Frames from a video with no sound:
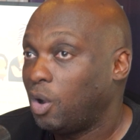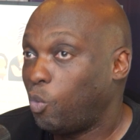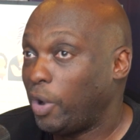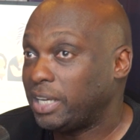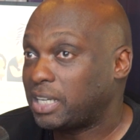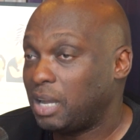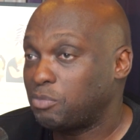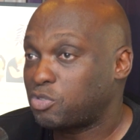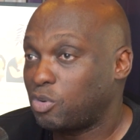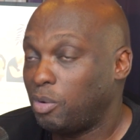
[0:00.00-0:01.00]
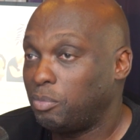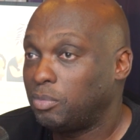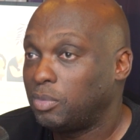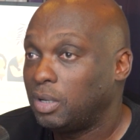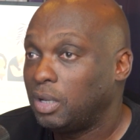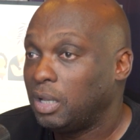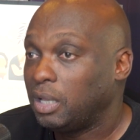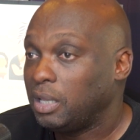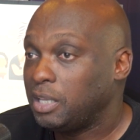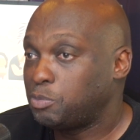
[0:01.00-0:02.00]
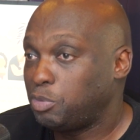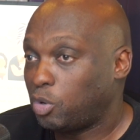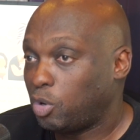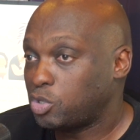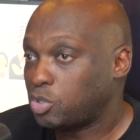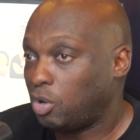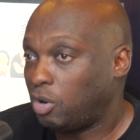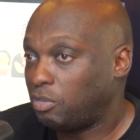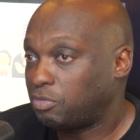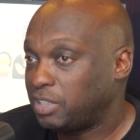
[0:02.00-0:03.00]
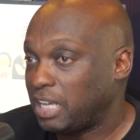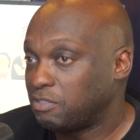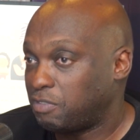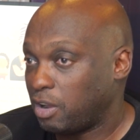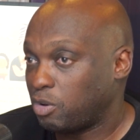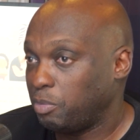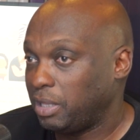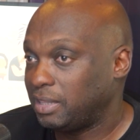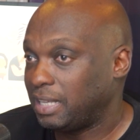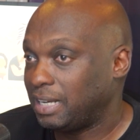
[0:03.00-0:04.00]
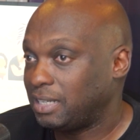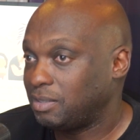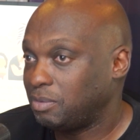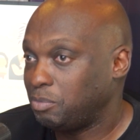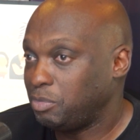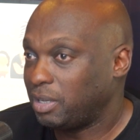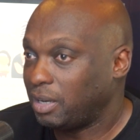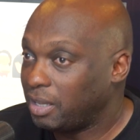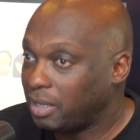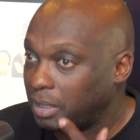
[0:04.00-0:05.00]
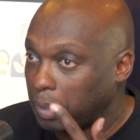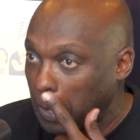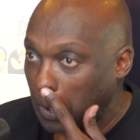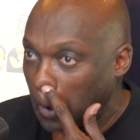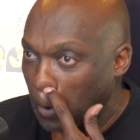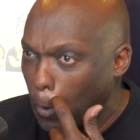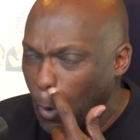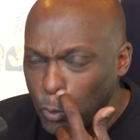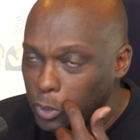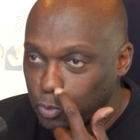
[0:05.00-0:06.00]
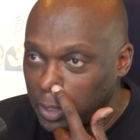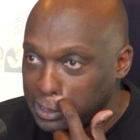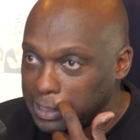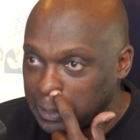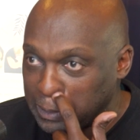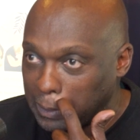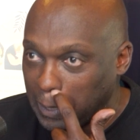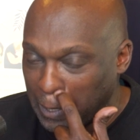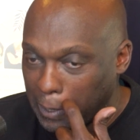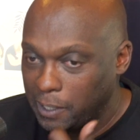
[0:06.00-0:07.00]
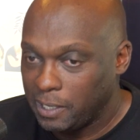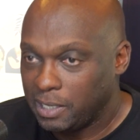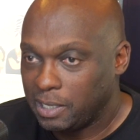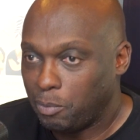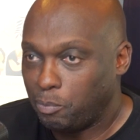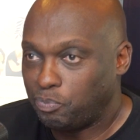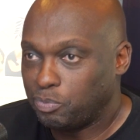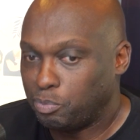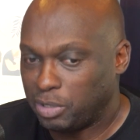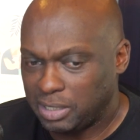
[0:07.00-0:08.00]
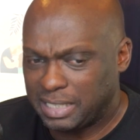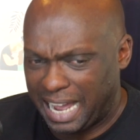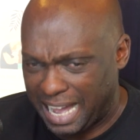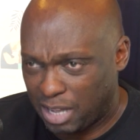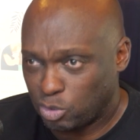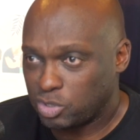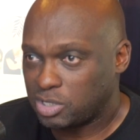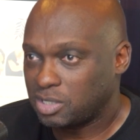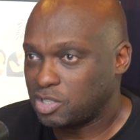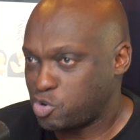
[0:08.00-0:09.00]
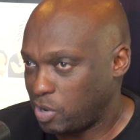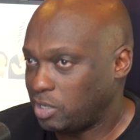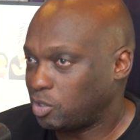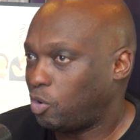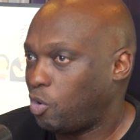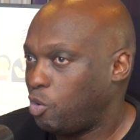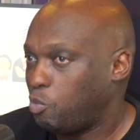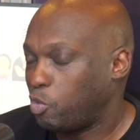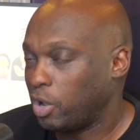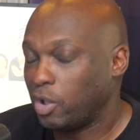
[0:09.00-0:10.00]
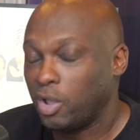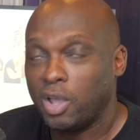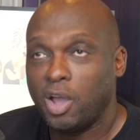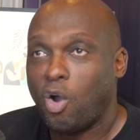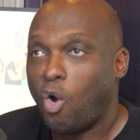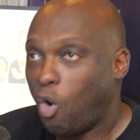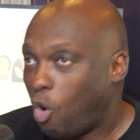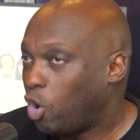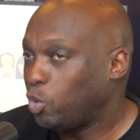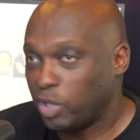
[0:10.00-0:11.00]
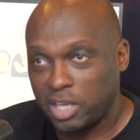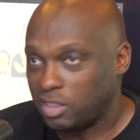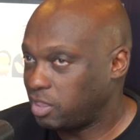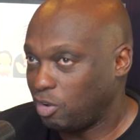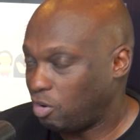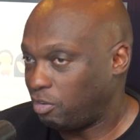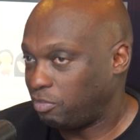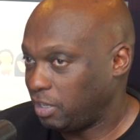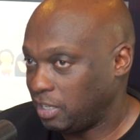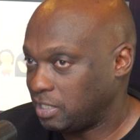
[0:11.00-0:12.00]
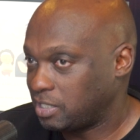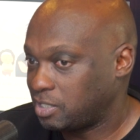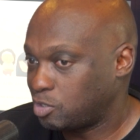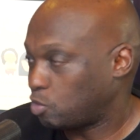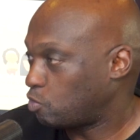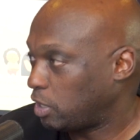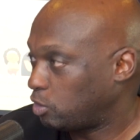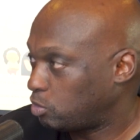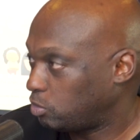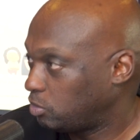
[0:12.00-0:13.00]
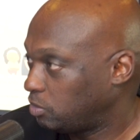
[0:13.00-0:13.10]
Where it comes from is because of the environment that me and her always wanted. Build a house, create a home where all we can think of is to run to.